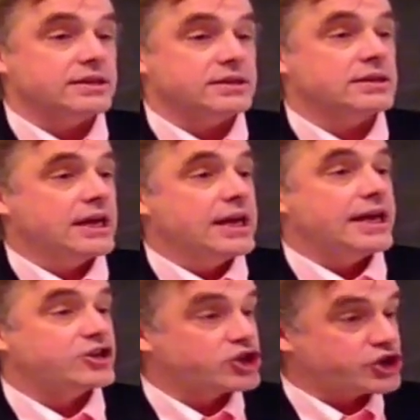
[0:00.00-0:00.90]
It's,
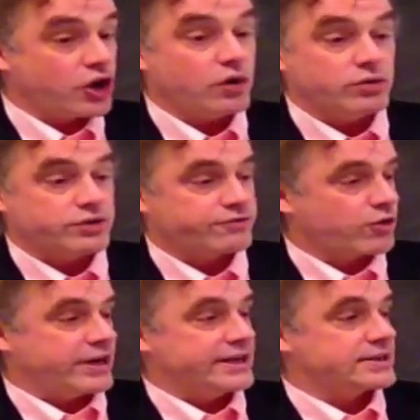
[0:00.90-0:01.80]
it shows
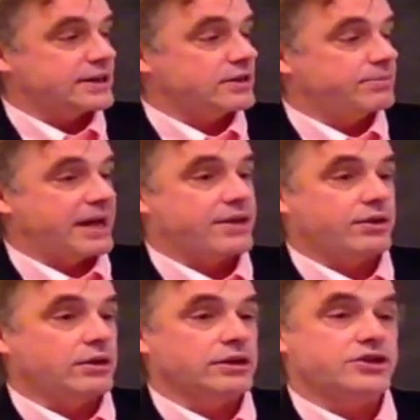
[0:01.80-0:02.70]
Freudian
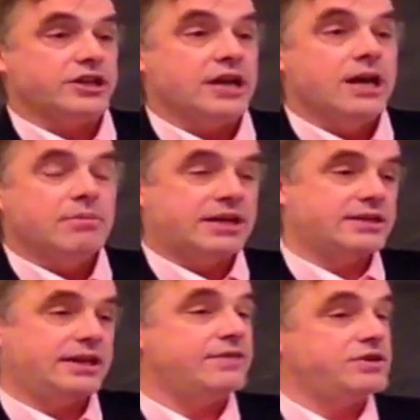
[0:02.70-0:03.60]
psychopathology because
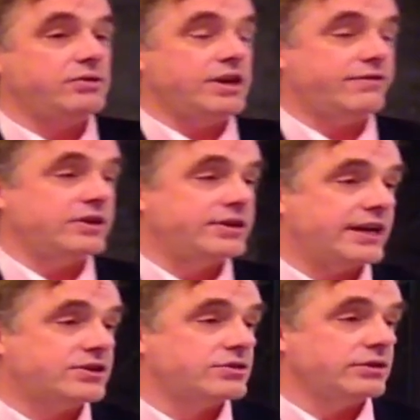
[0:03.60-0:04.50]
it gives you enough
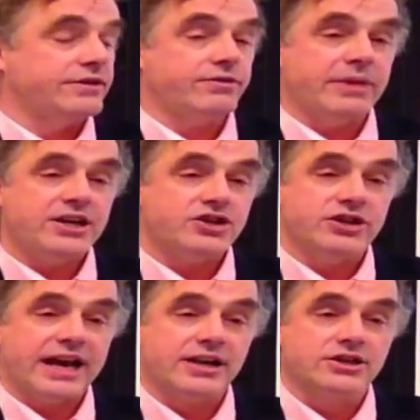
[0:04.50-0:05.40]
contextual information
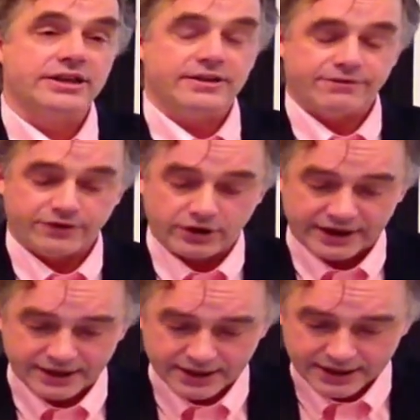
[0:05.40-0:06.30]
to actually infer
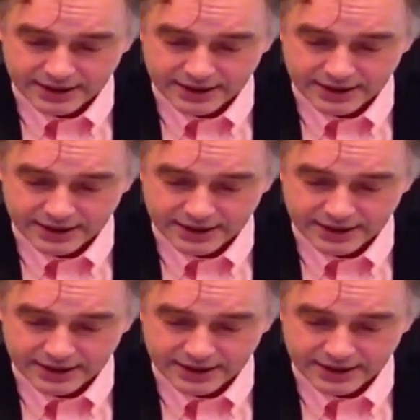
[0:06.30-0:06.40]
it.